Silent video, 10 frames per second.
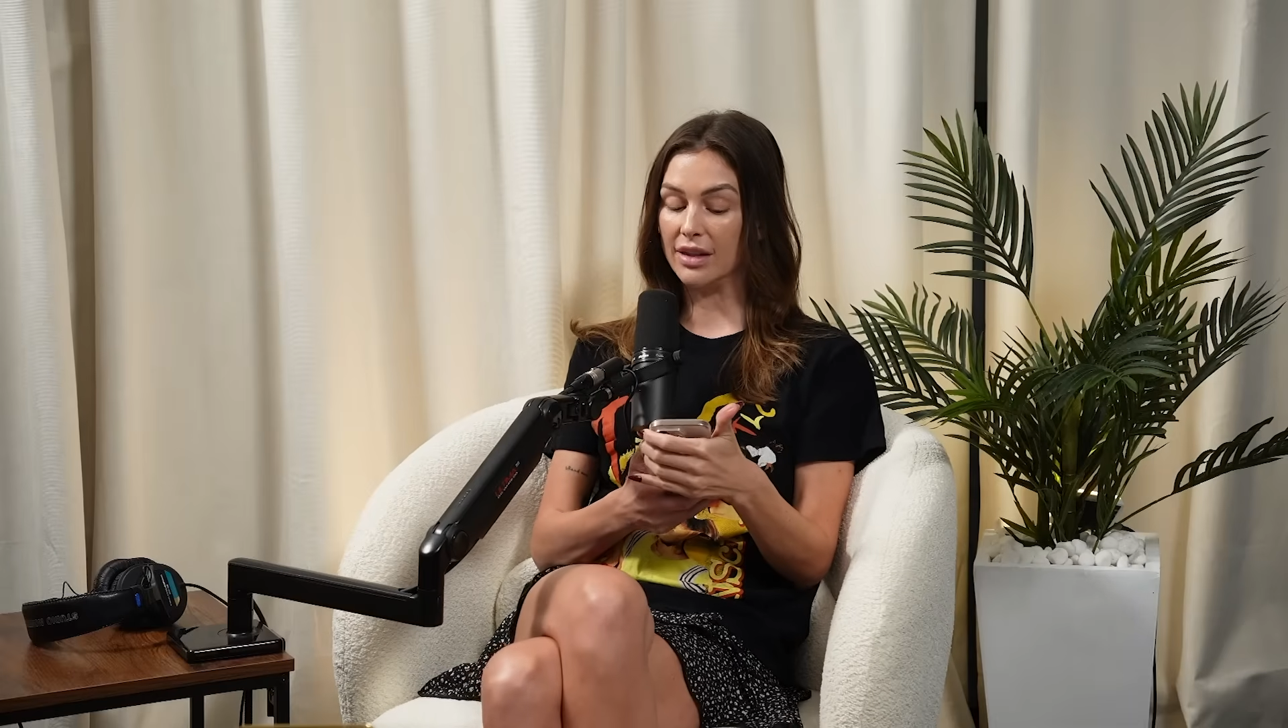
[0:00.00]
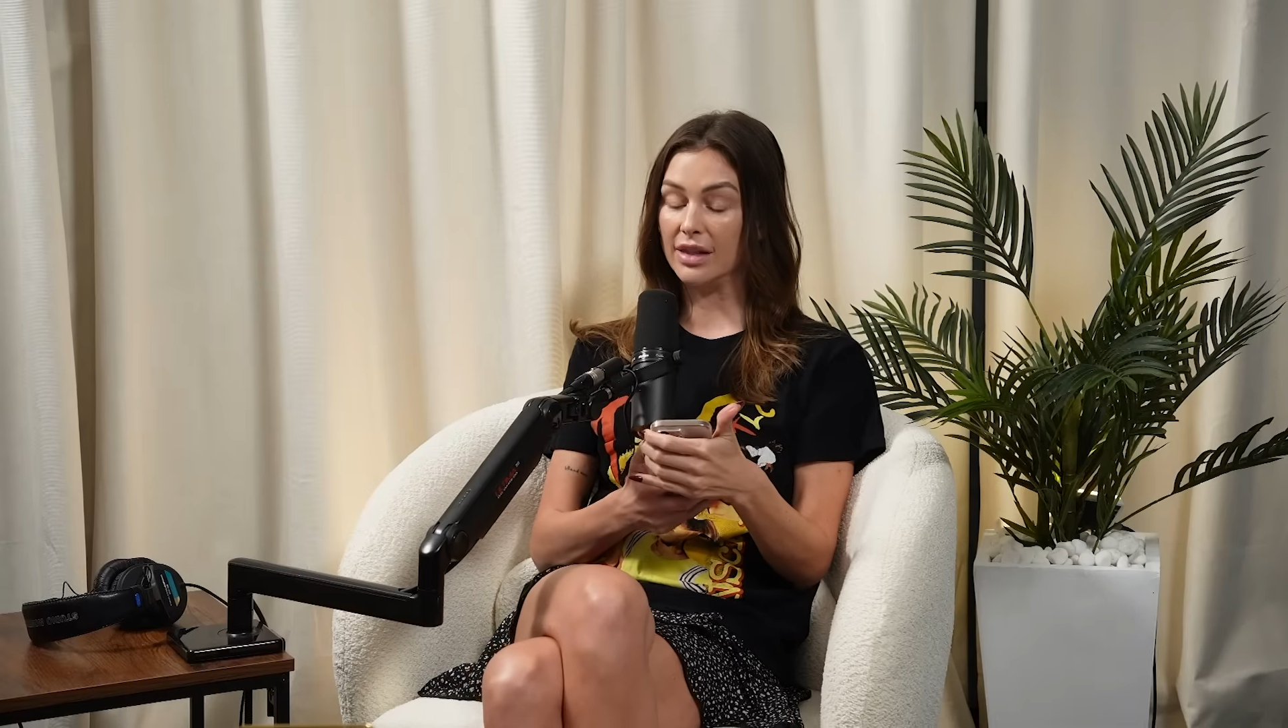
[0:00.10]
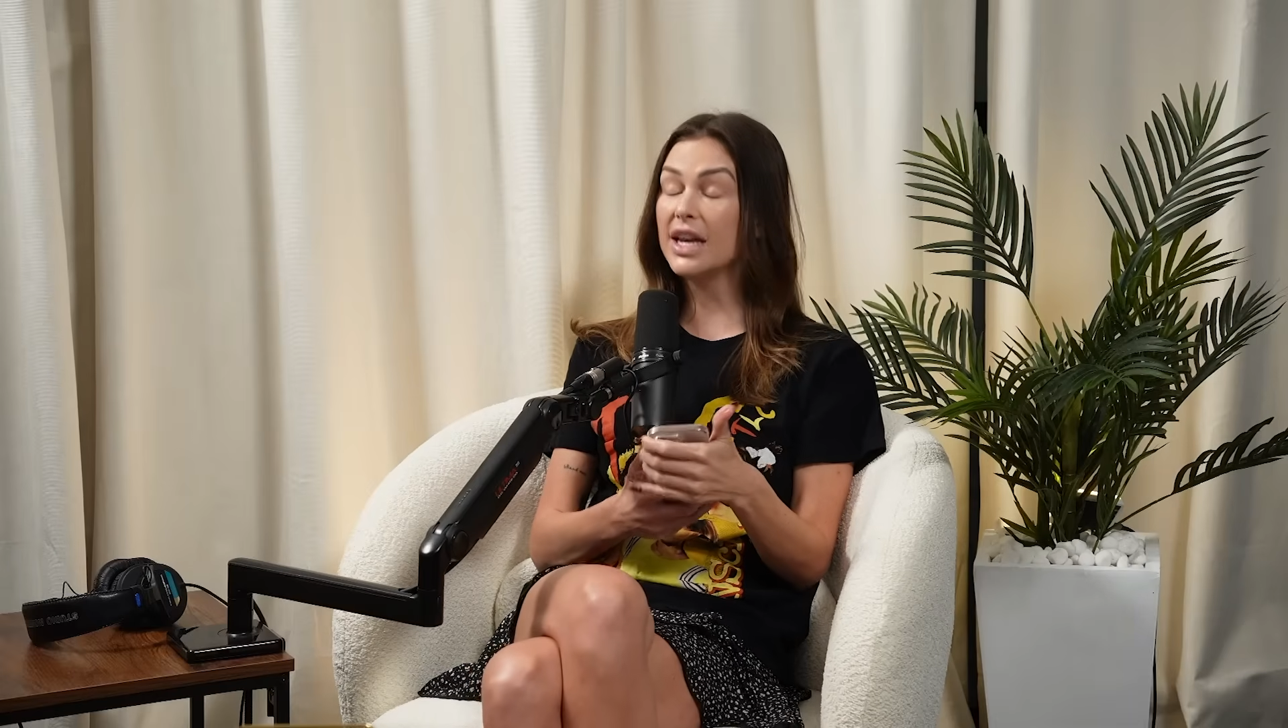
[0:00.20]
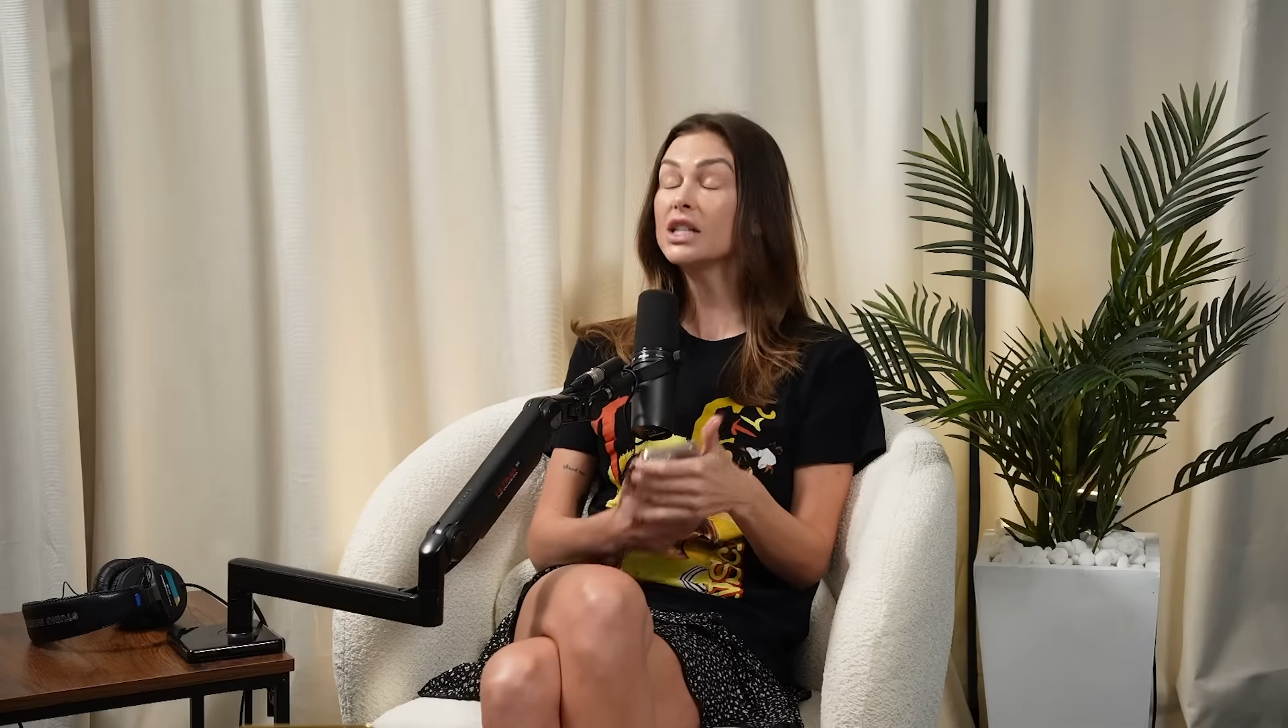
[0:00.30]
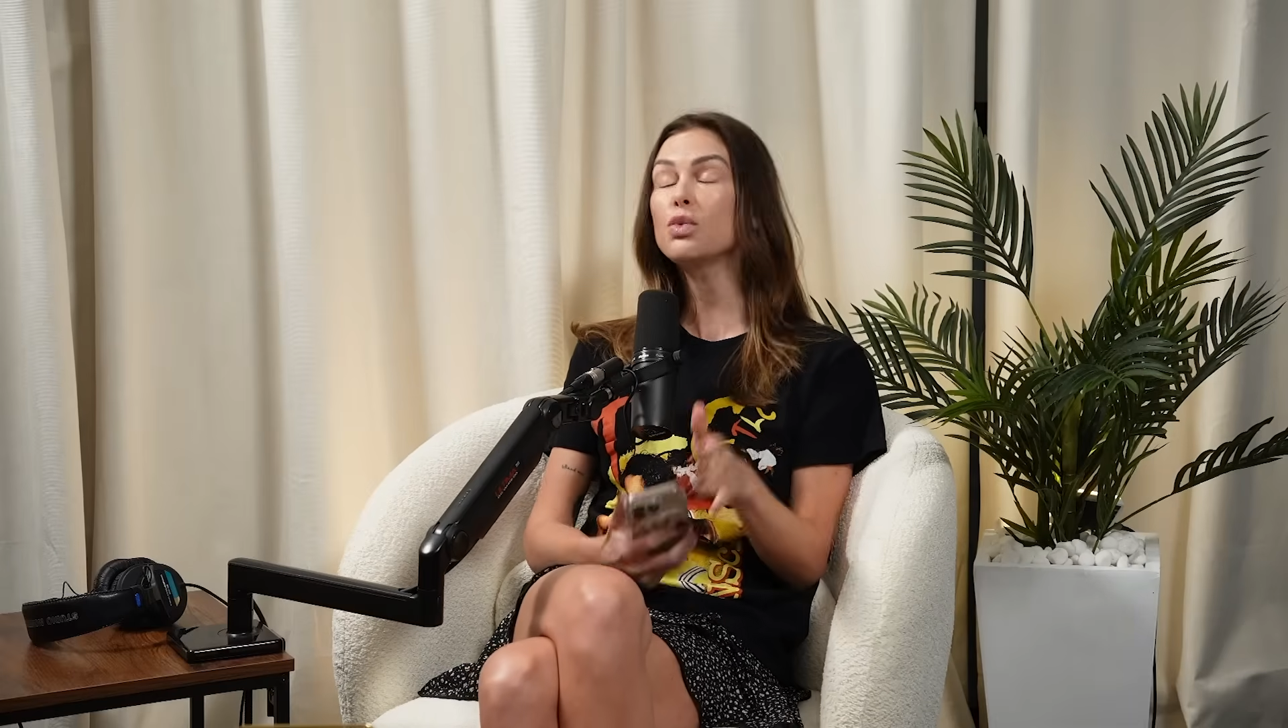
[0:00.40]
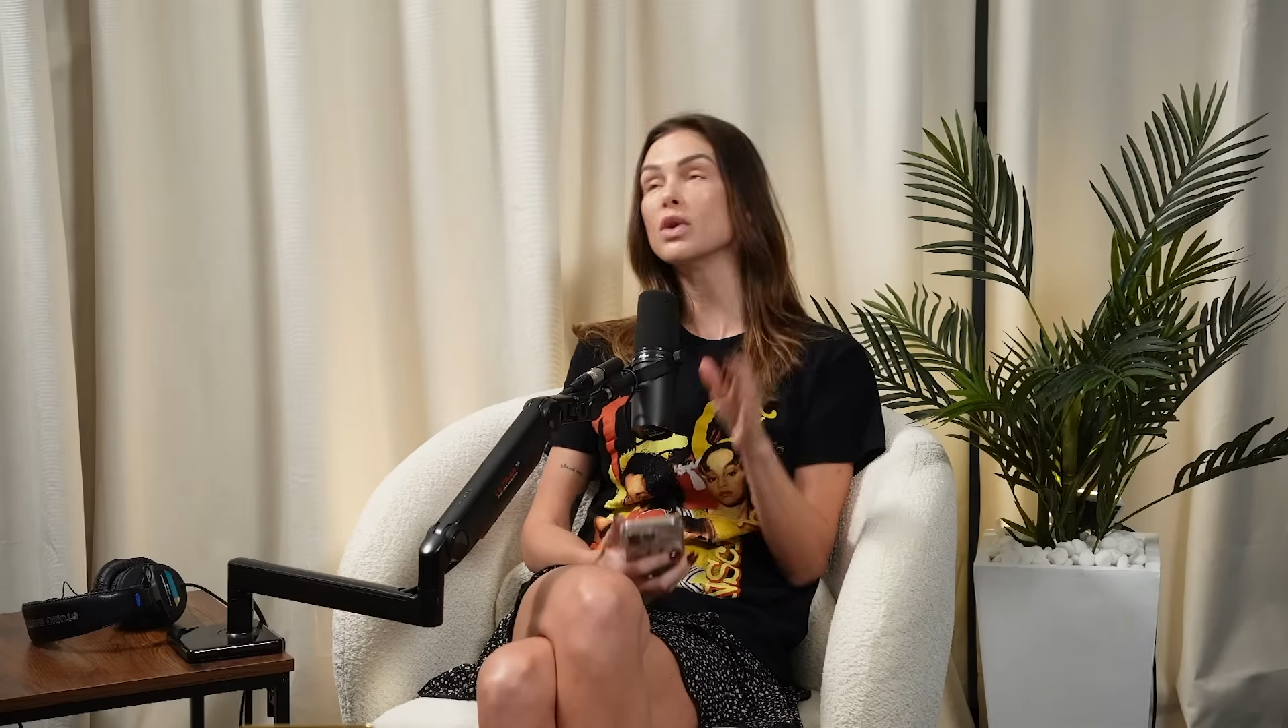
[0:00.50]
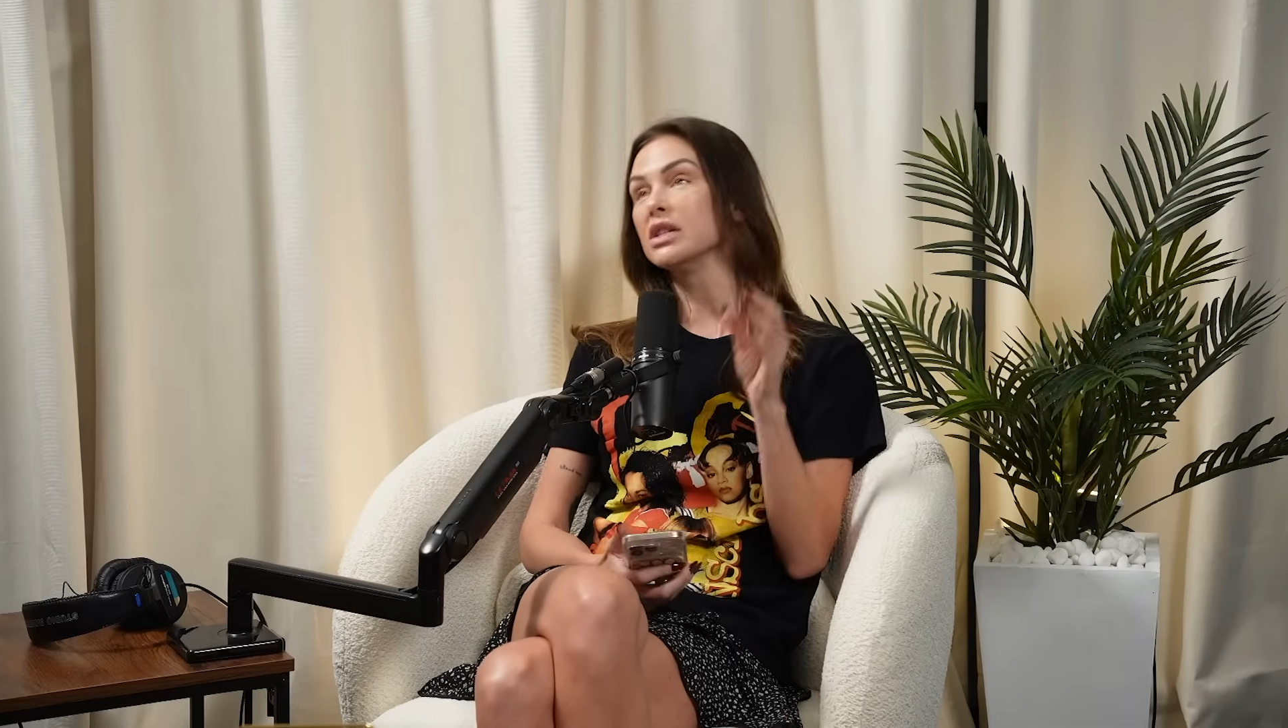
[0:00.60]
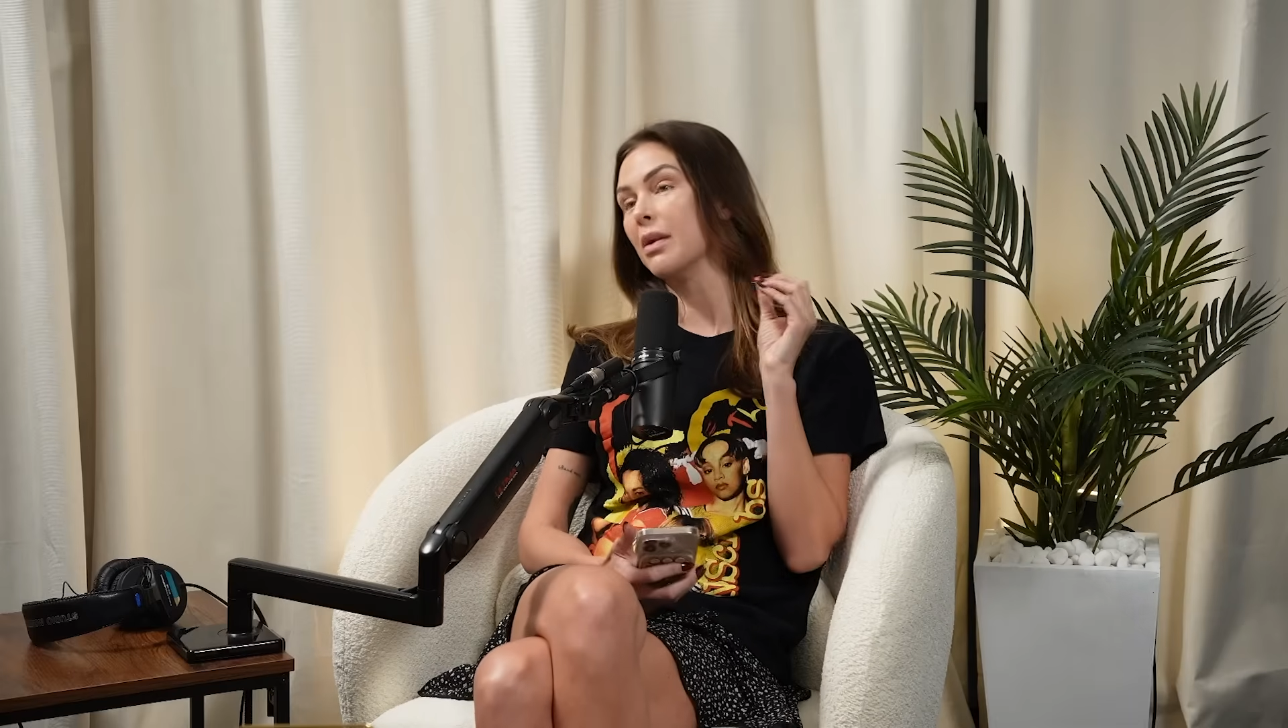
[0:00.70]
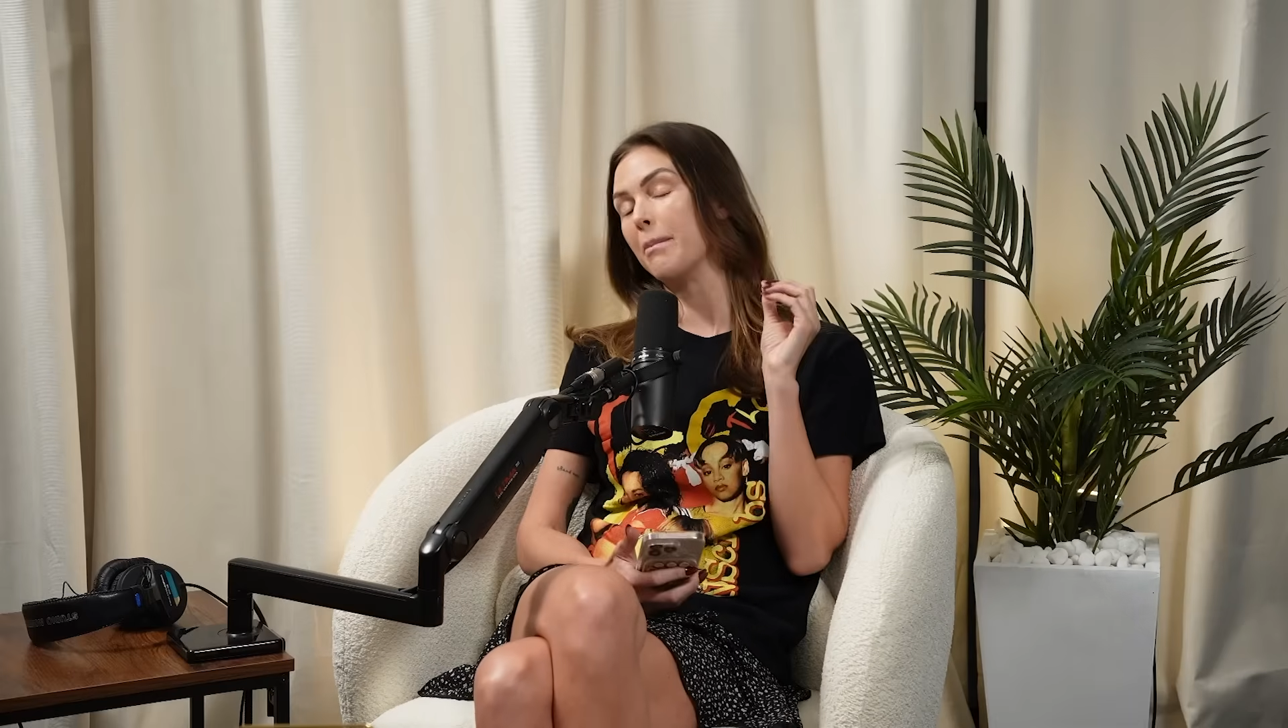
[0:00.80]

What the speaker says: this was